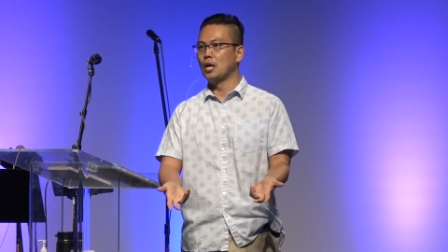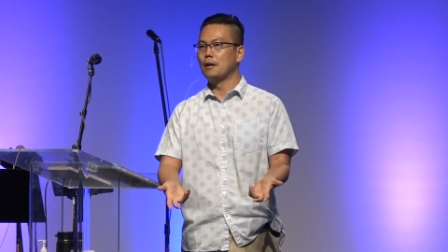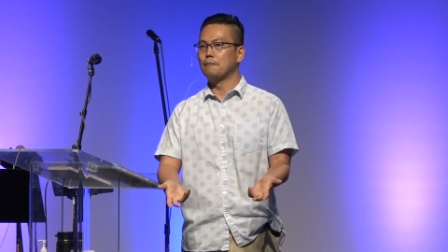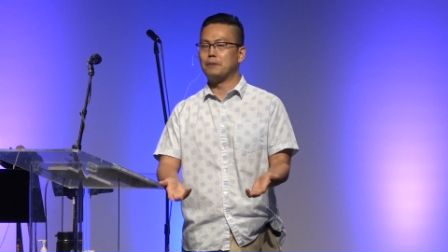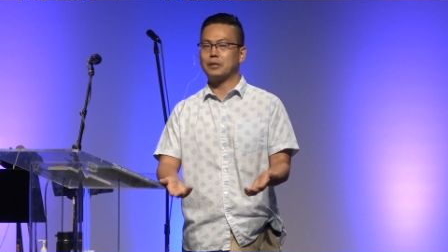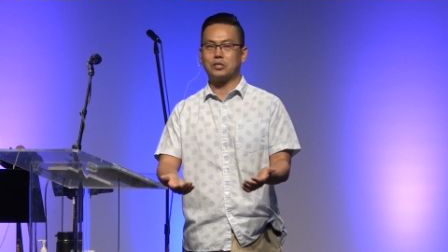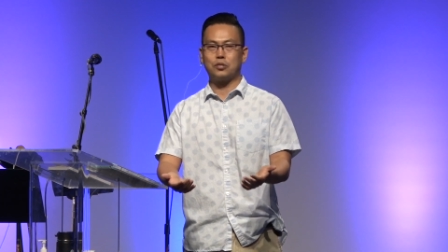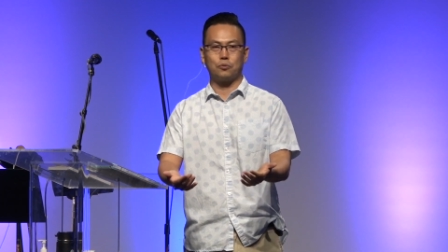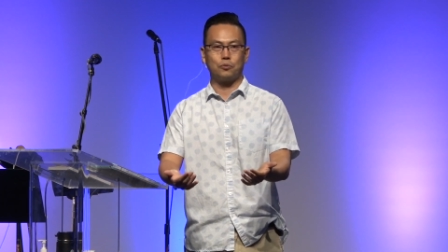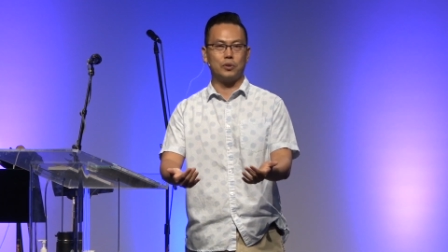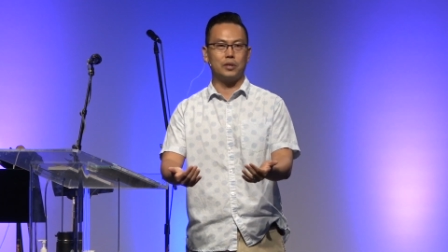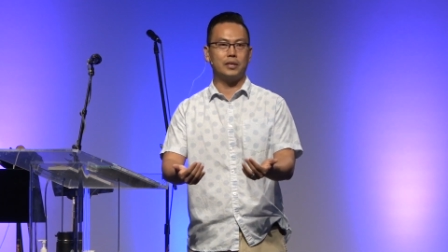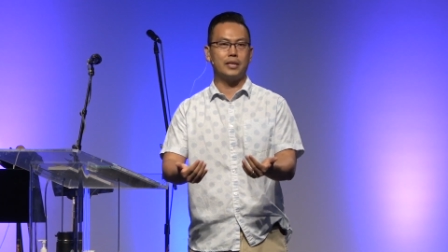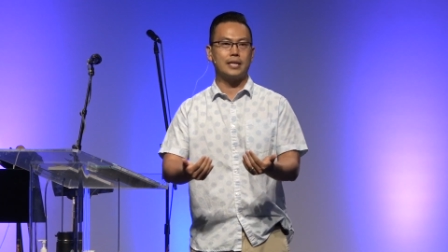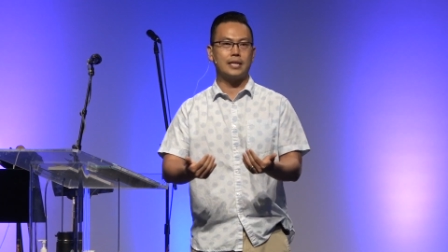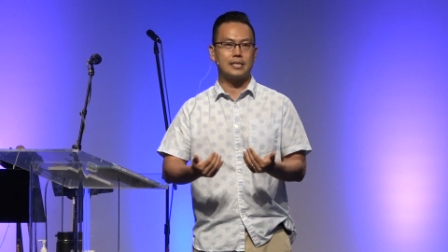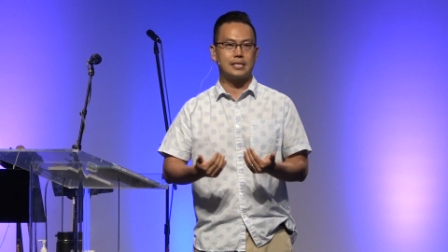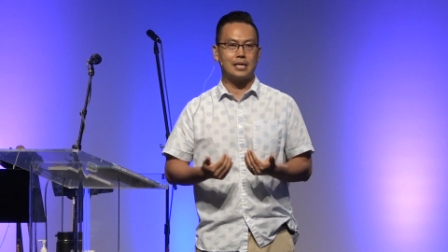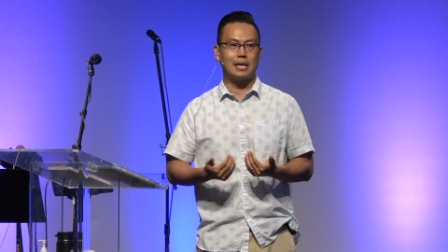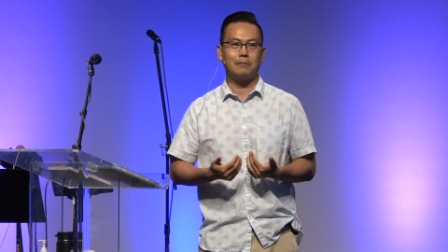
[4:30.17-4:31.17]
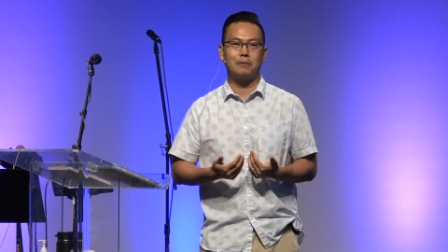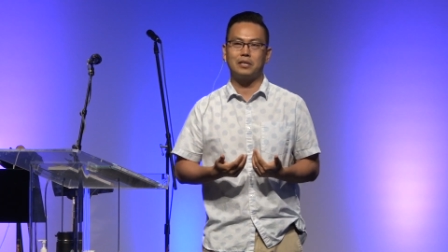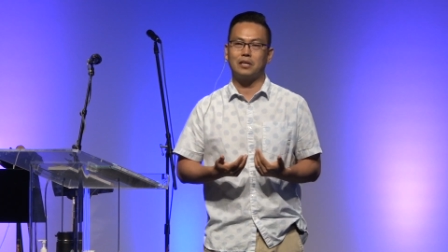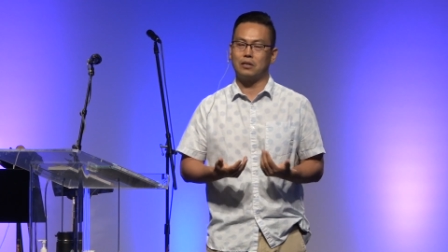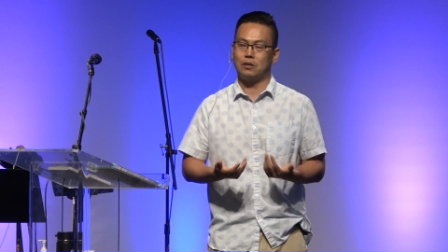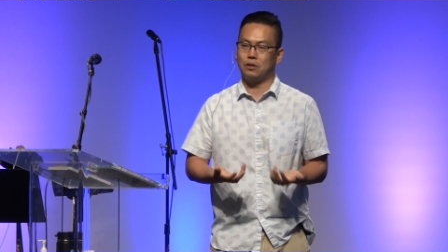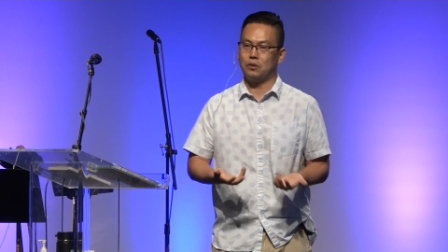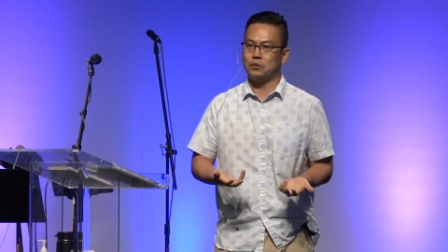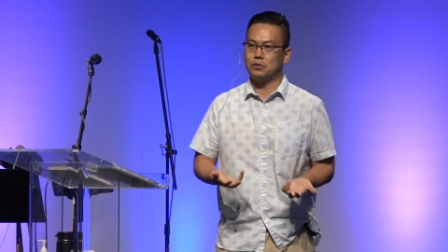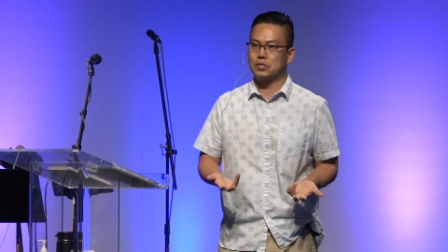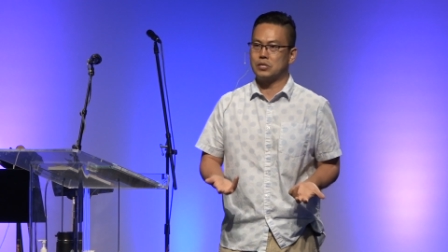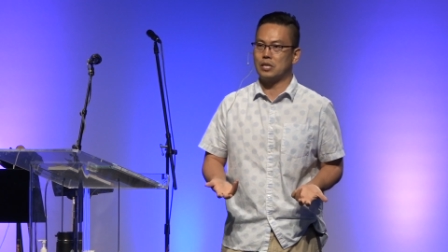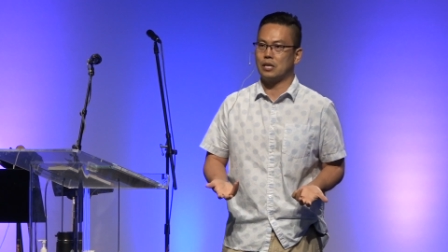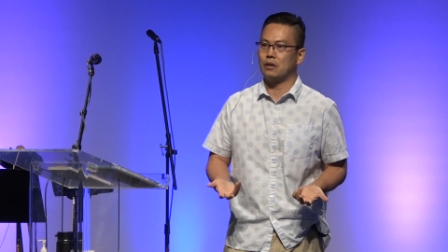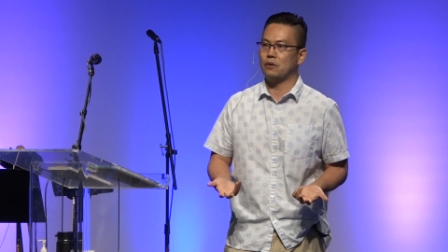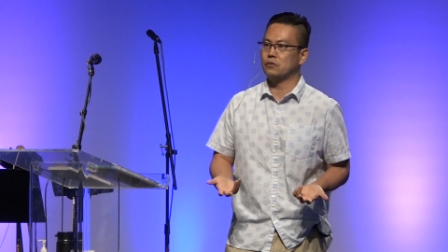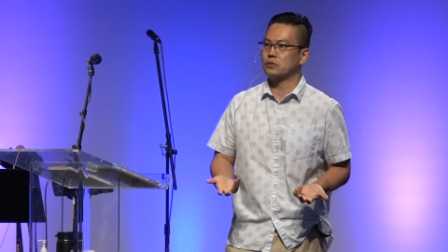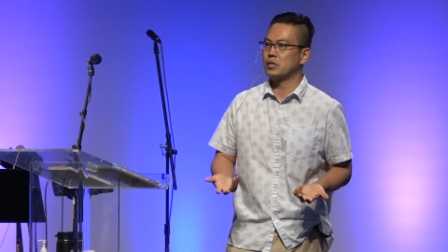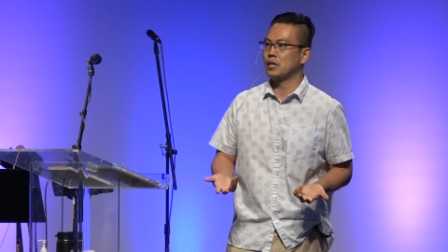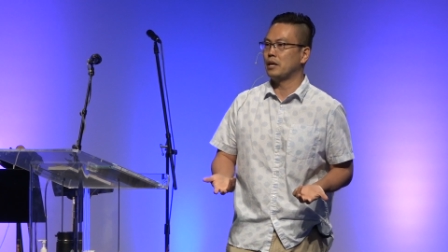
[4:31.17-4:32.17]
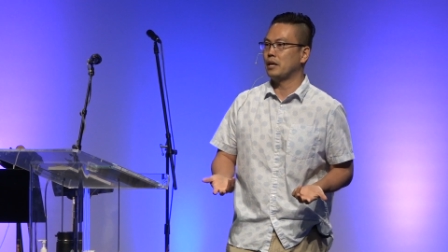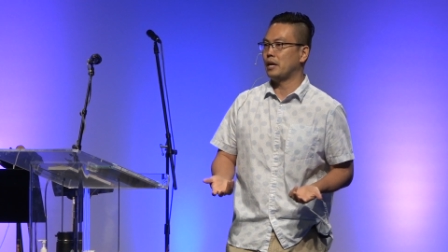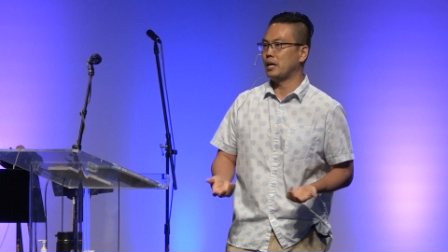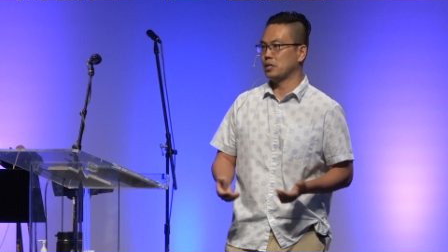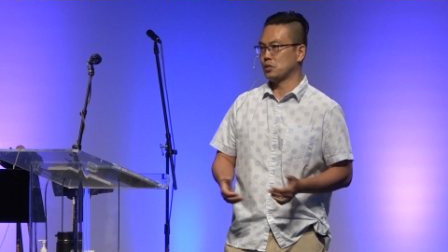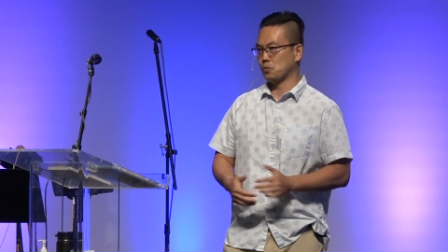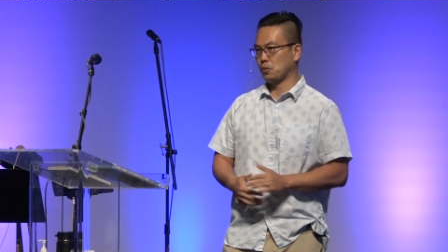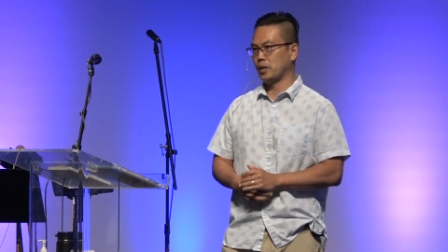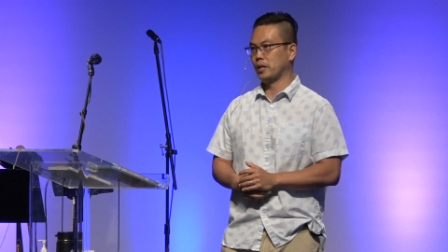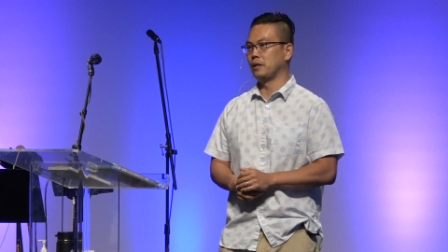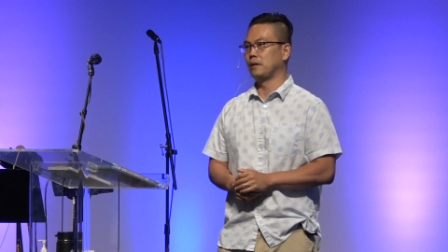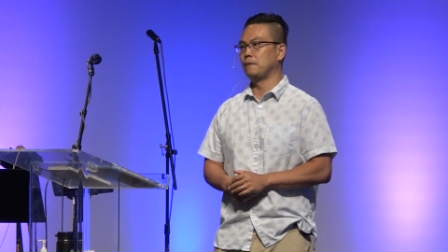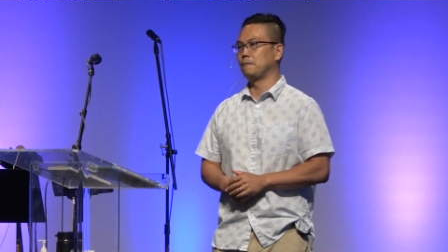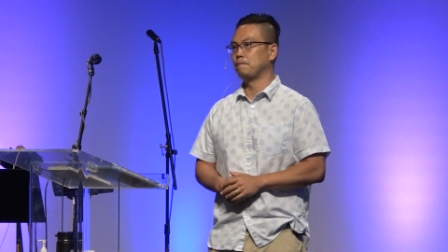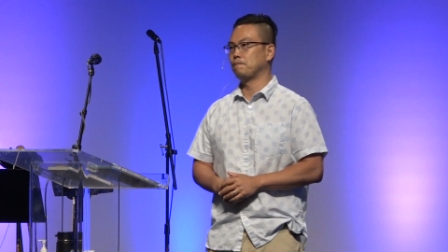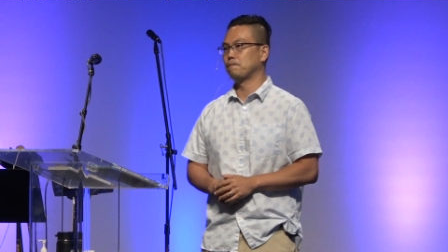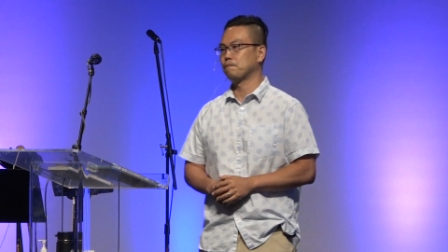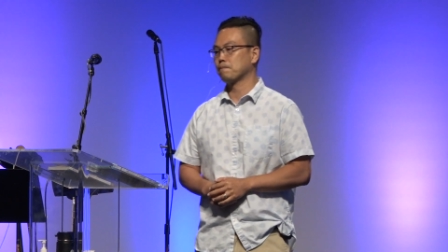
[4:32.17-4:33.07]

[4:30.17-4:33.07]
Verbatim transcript: but to really examine our own selves as well.